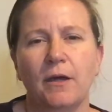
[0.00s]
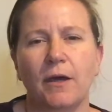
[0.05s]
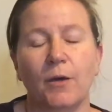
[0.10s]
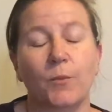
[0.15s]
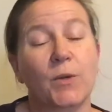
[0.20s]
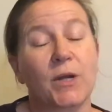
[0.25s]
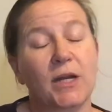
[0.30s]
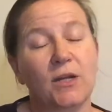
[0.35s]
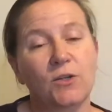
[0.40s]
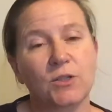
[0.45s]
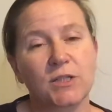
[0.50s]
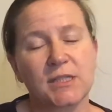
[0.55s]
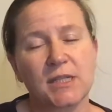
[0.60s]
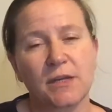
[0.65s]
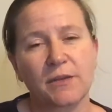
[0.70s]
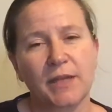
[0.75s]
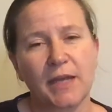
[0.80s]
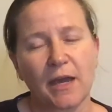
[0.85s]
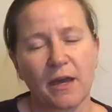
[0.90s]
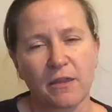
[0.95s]
And when I looked
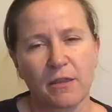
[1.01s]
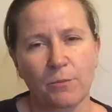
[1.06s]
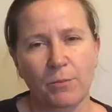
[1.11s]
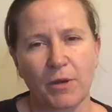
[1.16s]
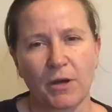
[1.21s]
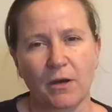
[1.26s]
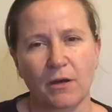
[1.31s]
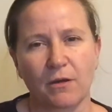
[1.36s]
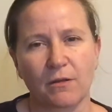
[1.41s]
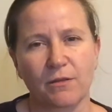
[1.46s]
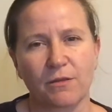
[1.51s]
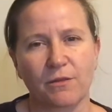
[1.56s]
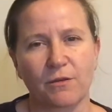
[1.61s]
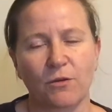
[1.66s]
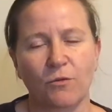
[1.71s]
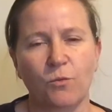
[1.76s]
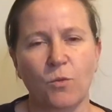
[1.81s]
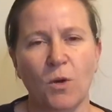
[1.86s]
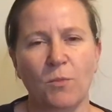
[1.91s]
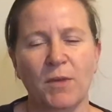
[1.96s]
down the other path
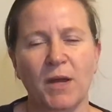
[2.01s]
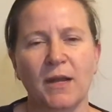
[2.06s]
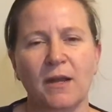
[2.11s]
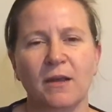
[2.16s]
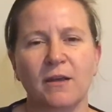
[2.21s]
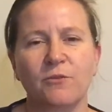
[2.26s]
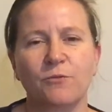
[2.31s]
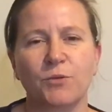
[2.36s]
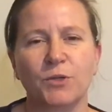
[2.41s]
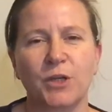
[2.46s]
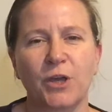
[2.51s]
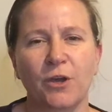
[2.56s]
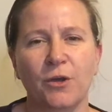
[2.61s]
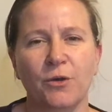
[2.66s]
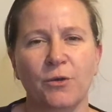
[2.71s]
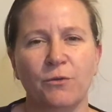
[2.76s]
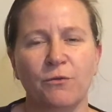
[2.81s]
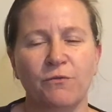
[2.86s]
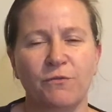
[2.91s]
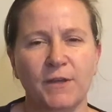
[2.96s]
of what my life would
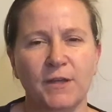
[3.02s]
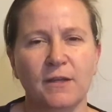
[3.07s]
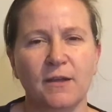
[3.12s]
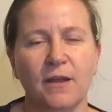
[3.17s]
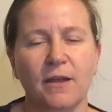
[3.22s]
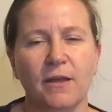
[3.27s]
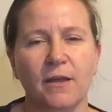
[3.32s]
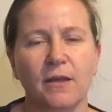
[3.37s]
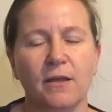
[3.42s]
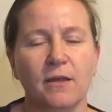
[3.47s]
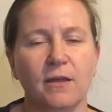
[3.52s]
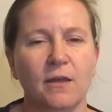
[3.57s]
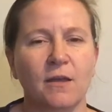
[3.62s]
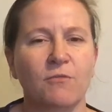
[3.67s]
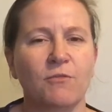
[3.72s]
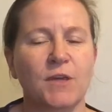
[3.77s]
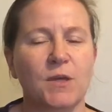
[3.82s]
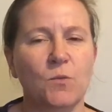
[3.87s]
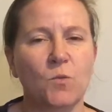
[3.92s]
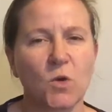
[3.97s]
go feel like
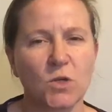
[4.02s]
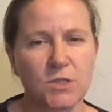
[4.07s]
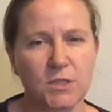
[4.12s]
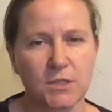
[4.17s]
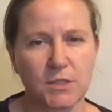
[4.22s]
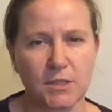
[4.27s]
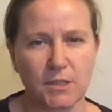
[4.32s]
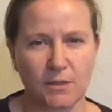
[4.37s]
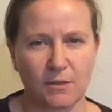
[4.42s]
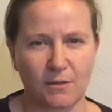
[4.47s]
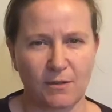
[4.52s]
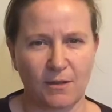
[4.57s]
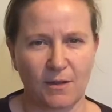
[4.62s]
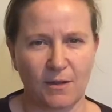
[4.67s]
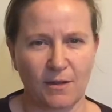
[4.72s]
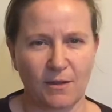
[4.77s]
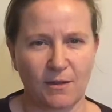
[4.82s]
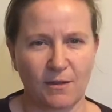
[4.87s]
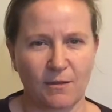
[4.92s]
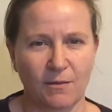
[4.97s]
if he wasn't
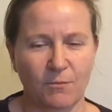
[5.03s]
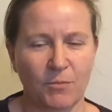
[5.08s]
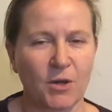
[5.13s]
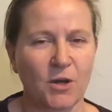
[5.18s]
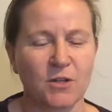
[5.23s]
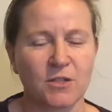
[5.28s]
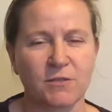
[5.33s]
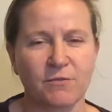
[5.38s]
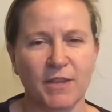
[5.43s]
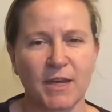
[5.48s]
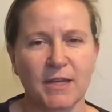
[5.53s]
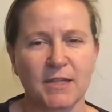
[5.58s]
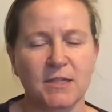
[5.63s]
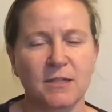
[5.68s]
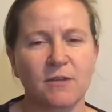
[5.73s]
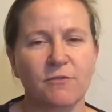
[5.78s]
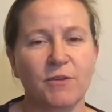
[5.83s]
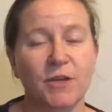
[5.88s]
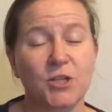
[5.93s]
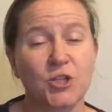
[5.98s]
part of that,
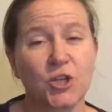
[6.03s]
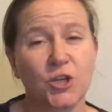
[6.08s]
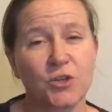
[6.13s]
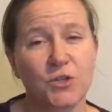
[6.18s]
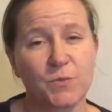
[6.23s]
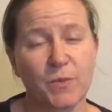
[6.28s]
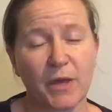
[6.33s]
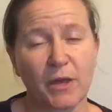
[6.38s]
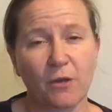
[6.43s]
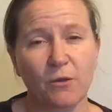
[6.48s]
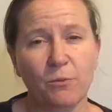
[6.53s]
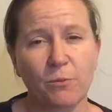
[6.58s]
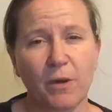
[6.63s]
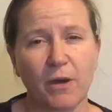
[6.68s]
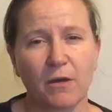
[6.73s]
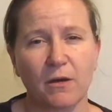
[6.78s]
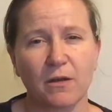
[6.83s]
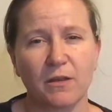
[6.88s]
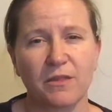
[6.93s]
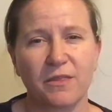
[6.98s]
and if I chose my own
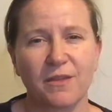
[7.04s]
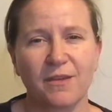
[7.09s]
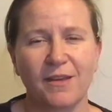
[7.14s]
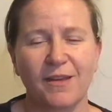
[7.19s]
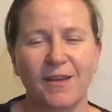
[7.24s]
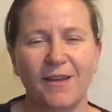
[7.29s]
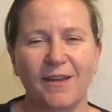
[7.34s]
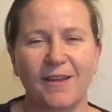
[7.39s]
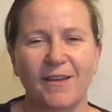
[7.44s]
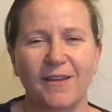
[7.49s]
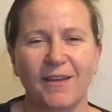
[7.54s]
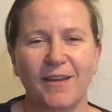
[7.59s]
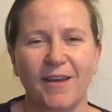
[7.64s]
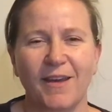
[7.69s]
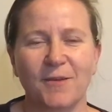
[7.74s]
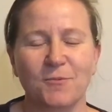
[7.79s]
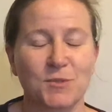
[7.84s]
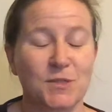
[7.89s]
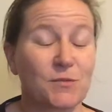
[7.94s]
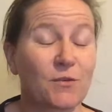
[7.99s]
path,
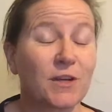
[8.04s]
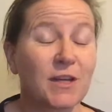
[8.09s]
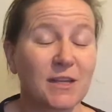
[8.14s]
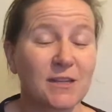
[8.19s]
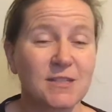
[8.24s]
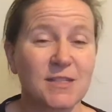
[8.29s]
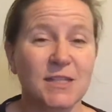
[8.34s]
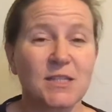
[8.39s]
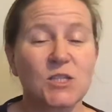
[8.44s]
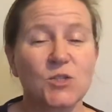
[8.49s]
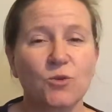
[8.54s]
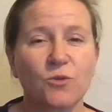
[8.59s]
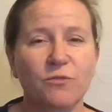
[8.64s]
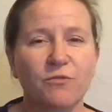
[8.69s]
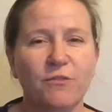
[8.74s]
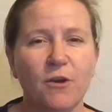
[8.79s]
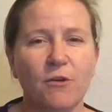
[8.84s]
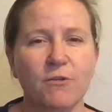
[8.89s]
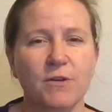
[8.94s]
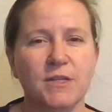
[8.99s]
it was funny because I saw a
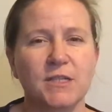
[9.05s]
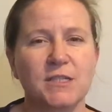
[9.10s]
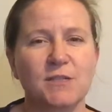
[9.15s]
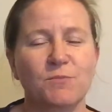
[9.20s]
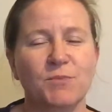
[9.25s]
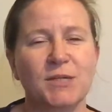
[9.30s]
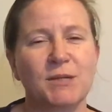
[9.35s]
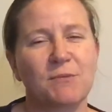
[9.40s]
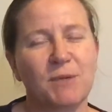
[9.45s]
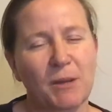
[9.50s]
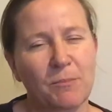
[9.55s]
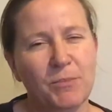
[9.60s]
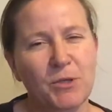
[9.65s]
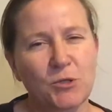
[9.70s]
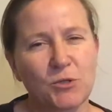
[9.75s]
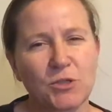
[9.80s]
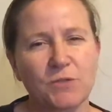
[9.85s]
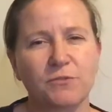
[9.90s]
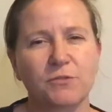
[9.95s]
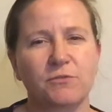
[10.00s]
forest, but a
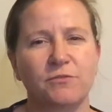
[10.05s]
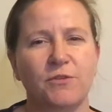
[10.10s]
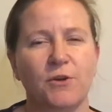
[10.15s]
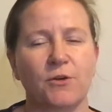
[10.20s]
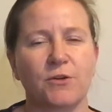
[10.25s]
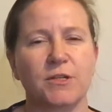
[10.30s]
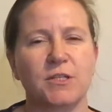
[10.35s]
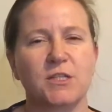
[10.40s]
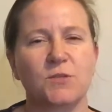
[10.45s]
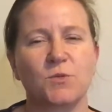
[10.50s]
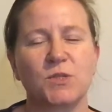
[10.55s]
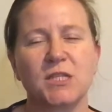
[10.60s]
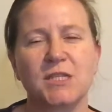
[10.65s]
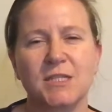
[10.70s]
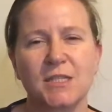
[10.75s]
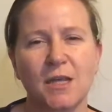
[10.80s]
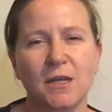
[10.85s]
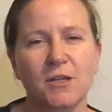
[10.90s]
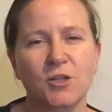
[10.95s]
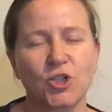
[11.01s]
beautiful forest with
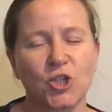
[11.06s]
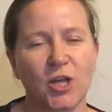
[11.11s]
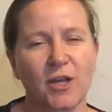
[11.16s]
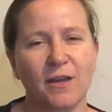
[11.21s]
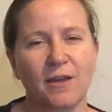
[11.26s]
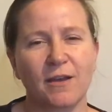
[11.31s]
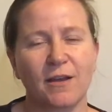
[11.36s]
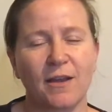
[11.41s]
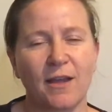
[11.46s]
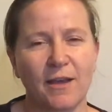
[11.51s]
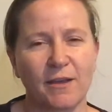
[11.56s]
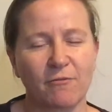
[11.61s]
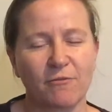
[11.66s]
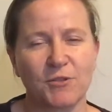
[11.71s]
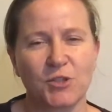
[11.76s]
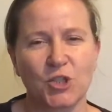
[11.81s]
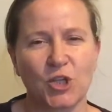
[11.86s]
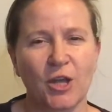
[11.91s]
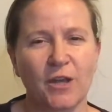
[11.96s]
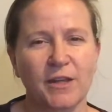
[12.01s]
sunshine light
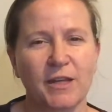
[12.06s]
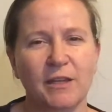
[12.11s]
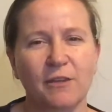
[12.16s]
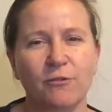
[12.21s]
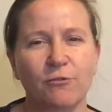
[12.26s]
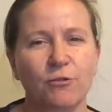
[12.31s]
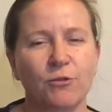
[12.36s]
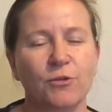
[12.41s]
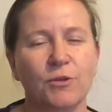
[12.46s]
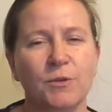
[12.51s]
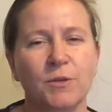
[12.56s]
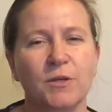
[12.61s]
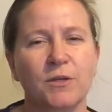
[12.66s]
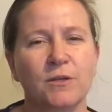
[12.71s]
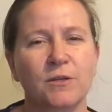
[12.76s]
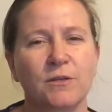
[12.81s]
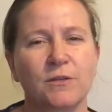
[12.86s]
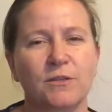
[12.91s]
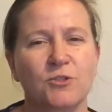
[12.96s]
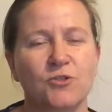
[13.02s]
shining through the